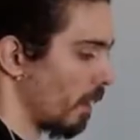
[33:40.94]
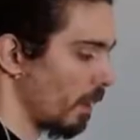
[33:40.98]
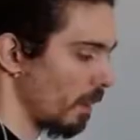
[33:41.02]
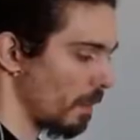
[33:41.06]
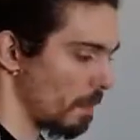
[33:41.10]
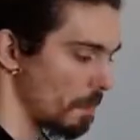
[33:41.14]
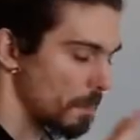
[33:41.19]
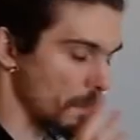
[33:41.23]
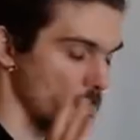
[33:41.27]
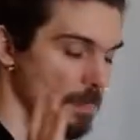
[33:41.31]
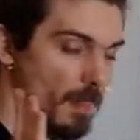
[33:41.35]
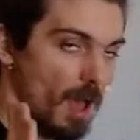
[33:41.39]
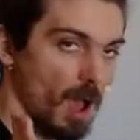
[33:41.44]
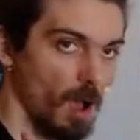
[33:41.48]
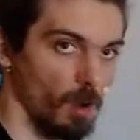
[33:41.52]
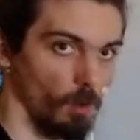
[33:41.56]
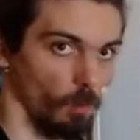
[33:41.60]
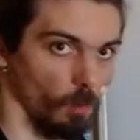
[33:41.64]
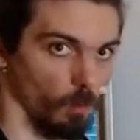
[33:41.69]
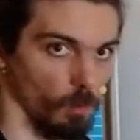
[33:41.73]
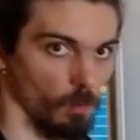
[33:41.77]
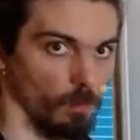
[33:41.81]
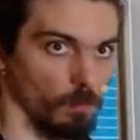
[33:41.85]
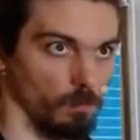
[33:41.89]
Now,
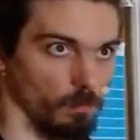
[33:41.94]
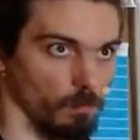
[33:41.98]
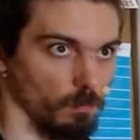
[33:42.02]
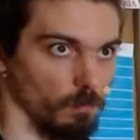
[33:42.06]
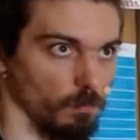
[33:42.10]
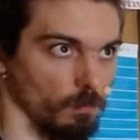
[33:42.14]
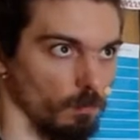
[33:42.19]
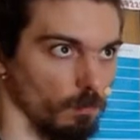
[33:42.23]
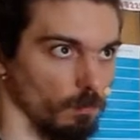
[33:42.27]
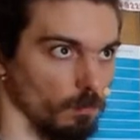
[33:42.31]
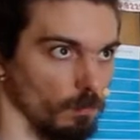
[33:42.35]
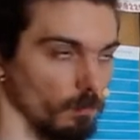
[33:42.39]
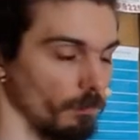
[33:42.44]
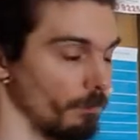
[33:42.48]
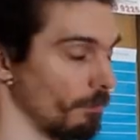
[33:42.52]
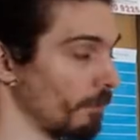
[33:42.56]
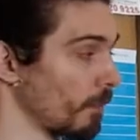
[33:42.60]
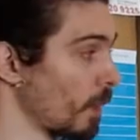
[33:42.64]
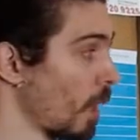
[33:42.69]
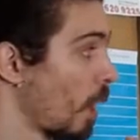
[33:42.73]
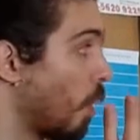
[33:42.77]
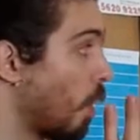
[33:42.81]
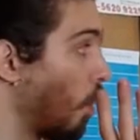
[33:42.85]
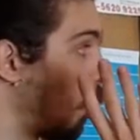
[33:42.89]

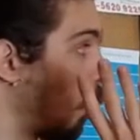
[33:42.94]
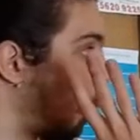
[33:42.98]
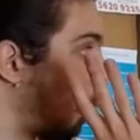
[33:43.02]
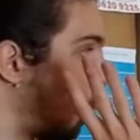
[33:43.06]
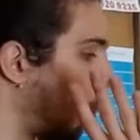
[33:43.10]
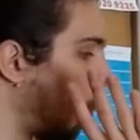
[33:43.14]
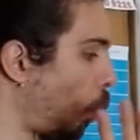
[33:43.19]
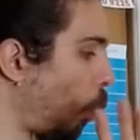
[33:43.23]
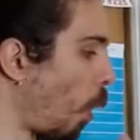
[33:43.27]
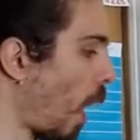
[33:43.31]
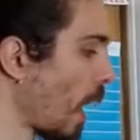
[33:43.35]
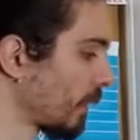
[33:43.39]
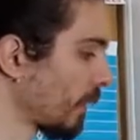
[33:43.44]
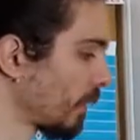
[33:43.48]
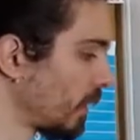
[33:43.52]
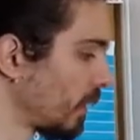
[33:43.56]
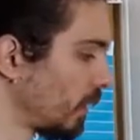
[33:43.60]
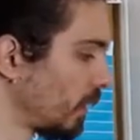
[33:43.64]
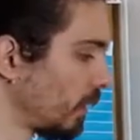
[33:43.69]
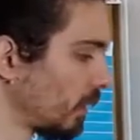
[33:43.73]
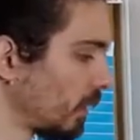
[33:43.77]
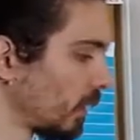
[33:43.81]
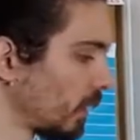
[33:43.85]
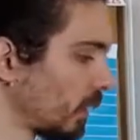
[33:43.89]
what
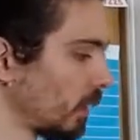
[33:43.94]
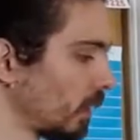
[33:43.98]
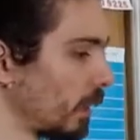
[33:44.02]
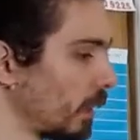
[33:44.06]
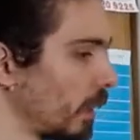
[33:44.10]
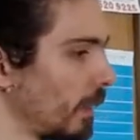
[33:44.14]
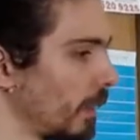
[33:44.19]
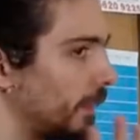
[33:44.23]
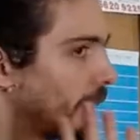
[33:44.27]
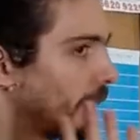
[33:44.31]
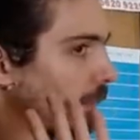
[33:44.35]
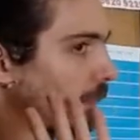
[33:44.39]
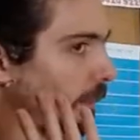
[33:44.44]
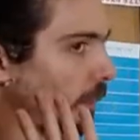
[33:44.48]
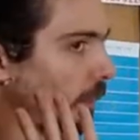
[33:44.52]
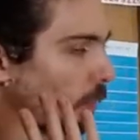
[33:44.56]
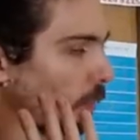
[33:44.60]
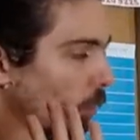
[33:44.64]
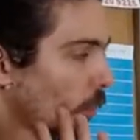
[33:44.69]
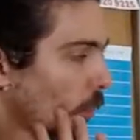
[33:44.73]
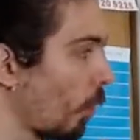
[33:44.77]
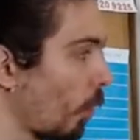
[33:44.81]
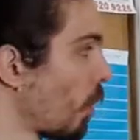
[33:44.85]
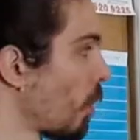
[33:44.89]
is
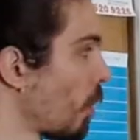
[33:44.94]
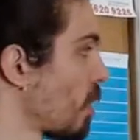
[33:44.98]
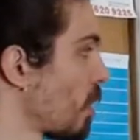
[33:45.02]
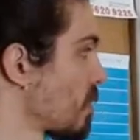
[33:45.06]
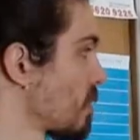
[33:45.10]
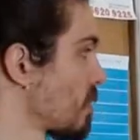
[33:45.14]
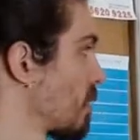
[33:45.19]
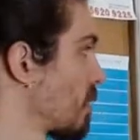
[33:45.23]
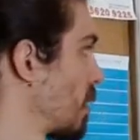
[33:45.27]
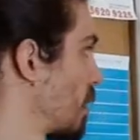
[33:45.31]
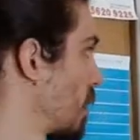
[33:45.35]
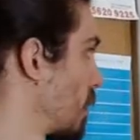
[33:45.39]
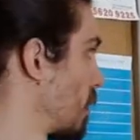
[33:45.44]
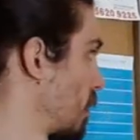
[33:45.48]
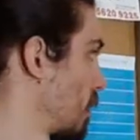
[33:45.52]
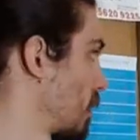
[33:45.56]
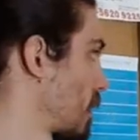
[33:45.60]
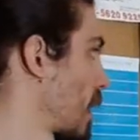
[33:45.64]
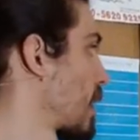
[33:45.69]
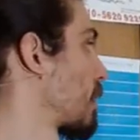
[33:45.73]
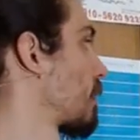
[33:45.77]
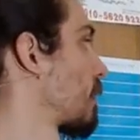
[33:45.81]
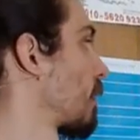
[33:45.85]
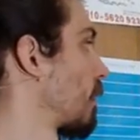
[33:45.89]
cos
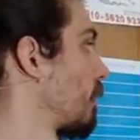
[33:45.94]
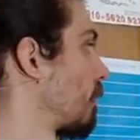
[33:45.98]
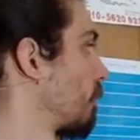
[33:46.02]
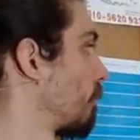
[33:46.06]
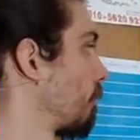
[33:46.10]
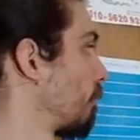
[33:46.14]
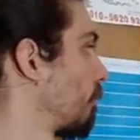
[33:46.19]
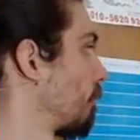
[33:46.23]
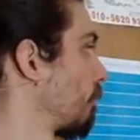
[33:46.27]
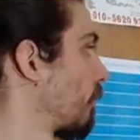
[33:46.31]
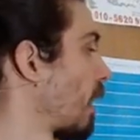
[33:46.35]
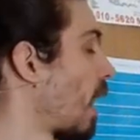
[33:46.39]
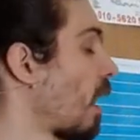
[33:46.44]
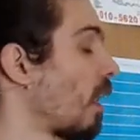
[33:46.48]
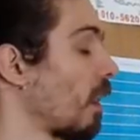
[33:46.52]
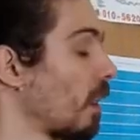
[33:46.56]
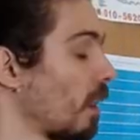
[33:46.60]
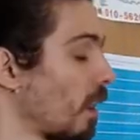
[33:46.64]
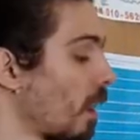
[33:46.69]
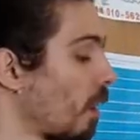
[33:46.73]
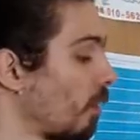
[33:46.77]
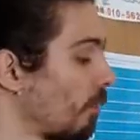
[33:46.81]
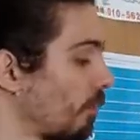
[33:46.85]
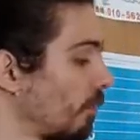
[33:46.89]
theta? Uh,
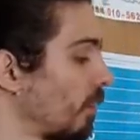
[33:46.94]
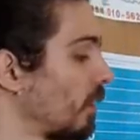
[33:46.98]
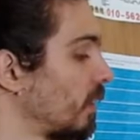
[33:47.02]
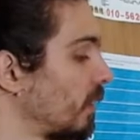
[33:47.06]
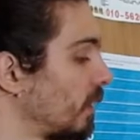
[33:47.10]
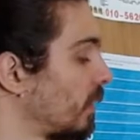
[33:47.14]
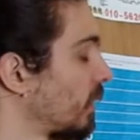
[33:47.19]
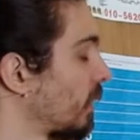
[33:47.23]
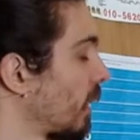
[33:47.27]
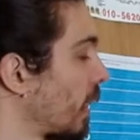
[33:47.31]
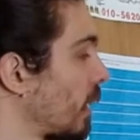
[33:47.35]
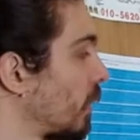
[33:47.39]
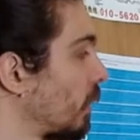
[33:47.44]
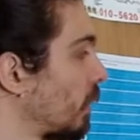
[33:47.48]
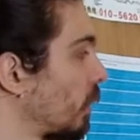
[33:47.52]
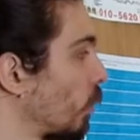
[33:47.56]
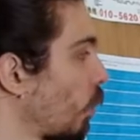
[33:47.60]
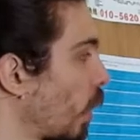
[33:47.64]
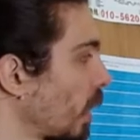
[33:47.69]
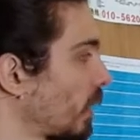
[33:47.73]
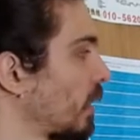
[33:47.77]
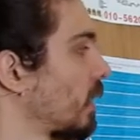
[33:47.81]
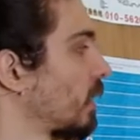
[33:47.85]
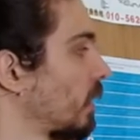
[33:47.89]
alpha in this case.
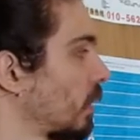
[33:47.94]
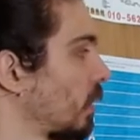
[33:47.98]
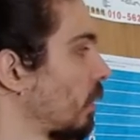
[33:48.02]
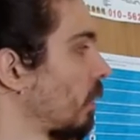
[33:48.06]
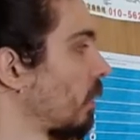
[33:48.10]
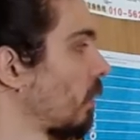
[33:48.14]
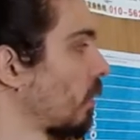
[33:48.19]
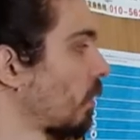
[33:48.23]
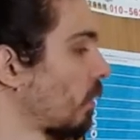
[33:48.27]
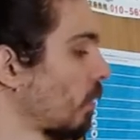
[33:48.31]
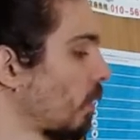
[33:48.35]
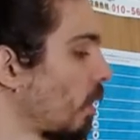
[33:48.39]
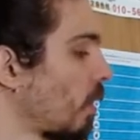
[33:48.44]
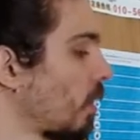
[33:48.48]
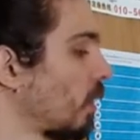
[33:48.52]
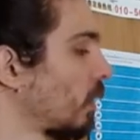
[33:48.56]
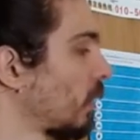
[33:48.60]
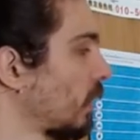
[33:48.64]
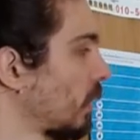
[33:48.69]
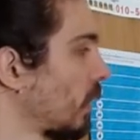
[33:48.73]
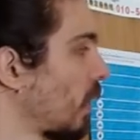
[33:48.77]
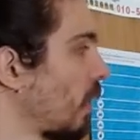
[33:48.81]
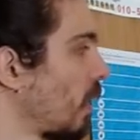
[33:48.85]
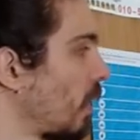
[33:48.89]
What is cos
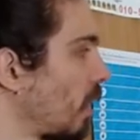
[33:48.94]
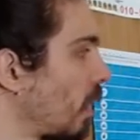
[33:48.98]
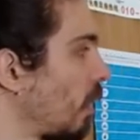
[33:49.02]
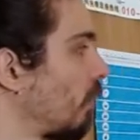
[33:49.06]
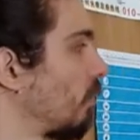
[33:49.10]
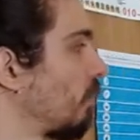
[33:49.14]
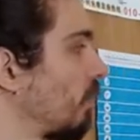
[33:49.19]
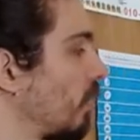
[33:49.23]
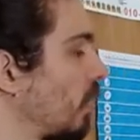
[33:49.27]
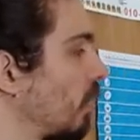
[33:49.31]
alpha?